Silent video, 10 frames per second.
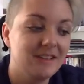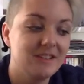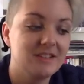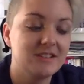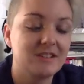
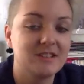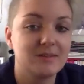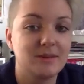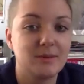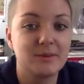She's such a
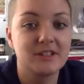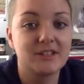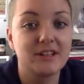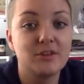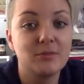smart woman. She's
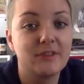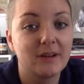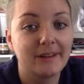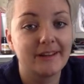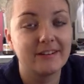got a new movie
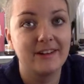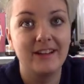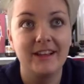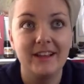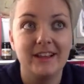coming out
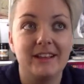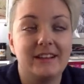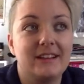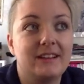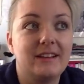
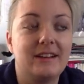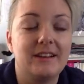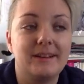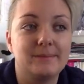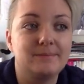in
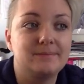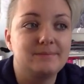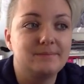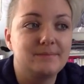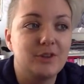
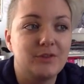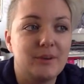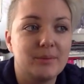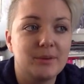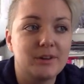um,
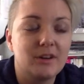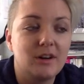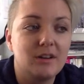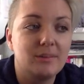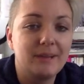November
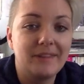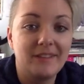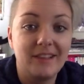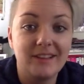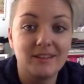called Beyond
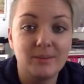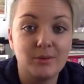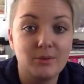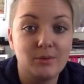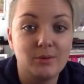the Lights
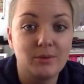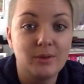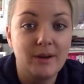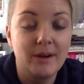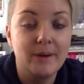with Gugu
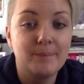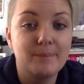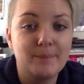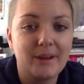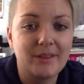
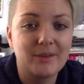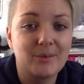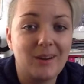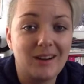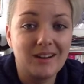
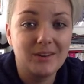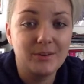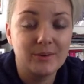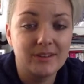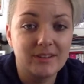Mbatha-Raw,
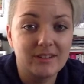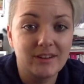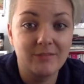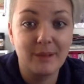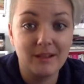who was the
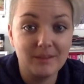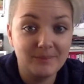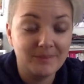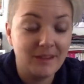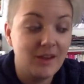star of
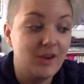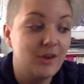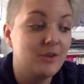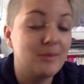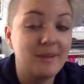Belle,
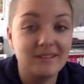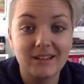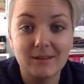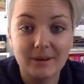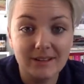who's amazing
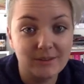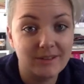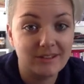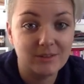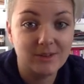and apparently was
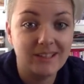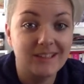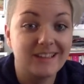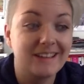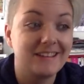at the
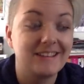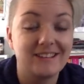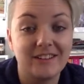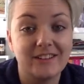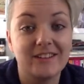screening, and I didn't
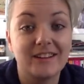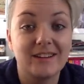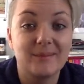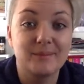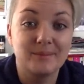see her, and
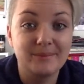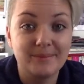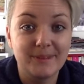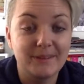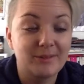I'm
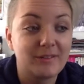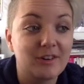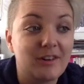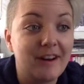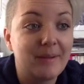like
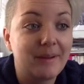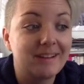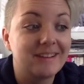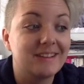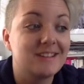forever crying about
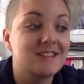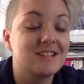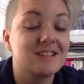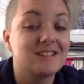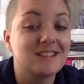it because
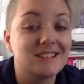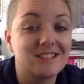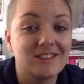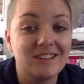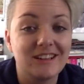she's
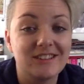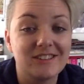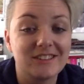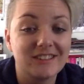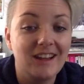such a great
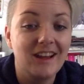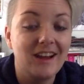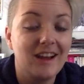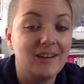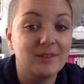actress.
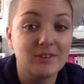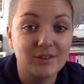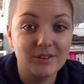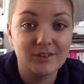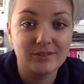Um, so
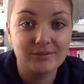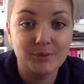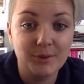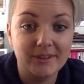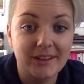look
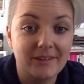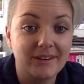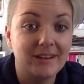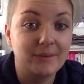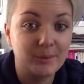forward to that
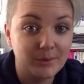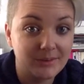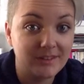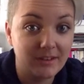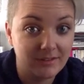one. I will
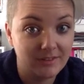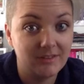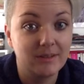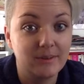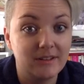
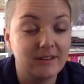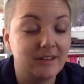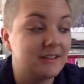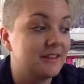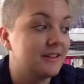definitely be seeing
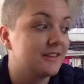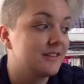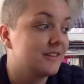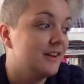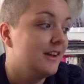that in
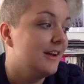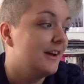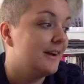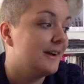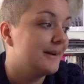theaters.
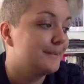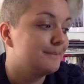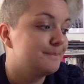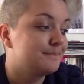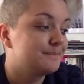
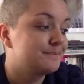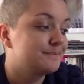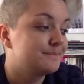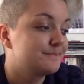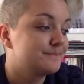Um,
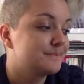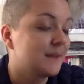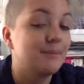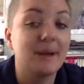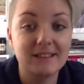
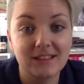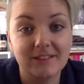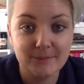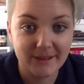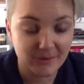back to
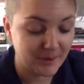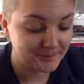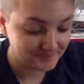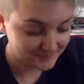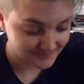Love and
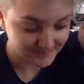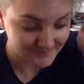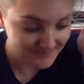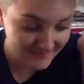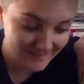Basketball.
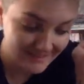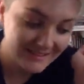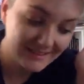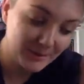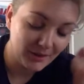
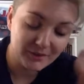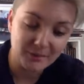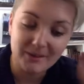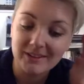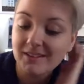I'm all over
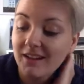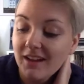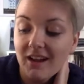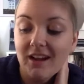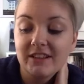the place.
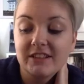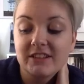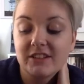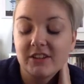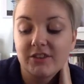
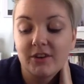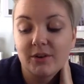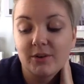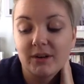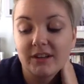She,
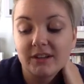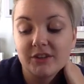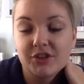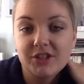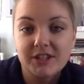so
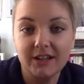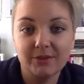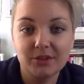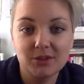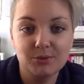she
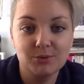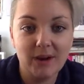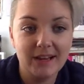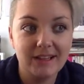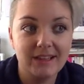said when she was
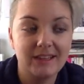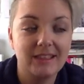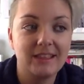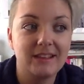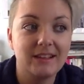writing
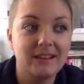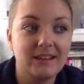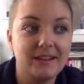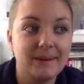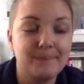it that
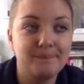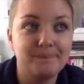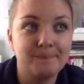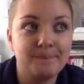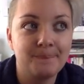
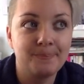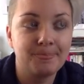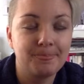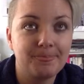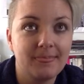um,
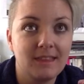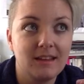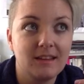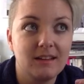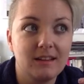
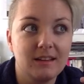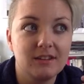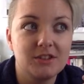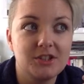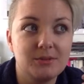
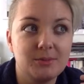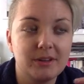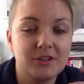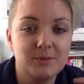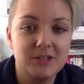she
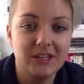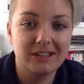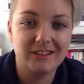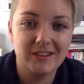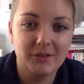wanted to
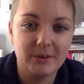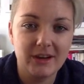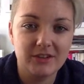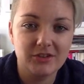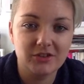reject the three
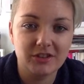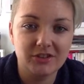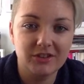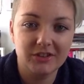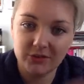act
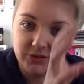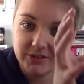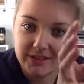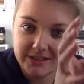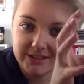structure, and so
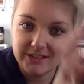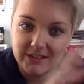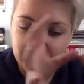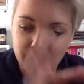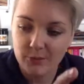it's, it's in
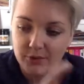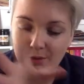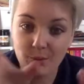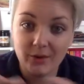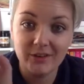these four
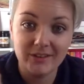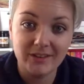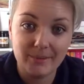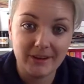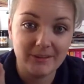quarters
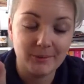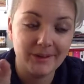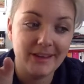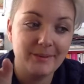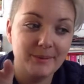like a basketball
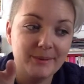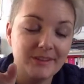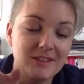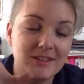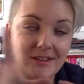game. But
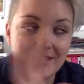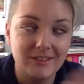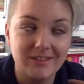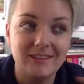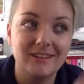then she also
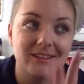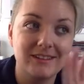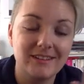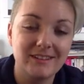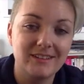said that it
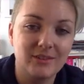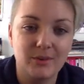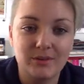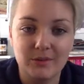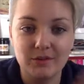
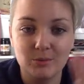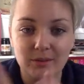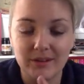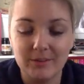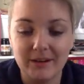sort of, if you
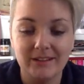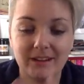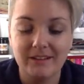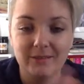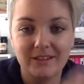really break it
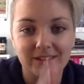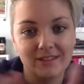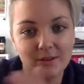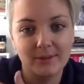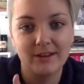down, it really is
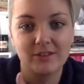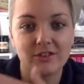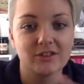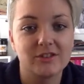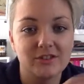the three act
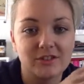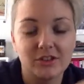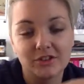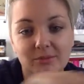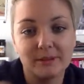structure
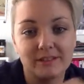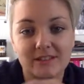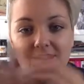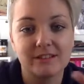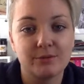structure mixed
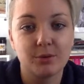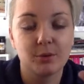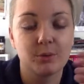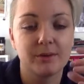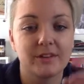into the four
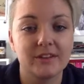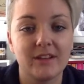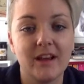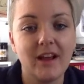quarters.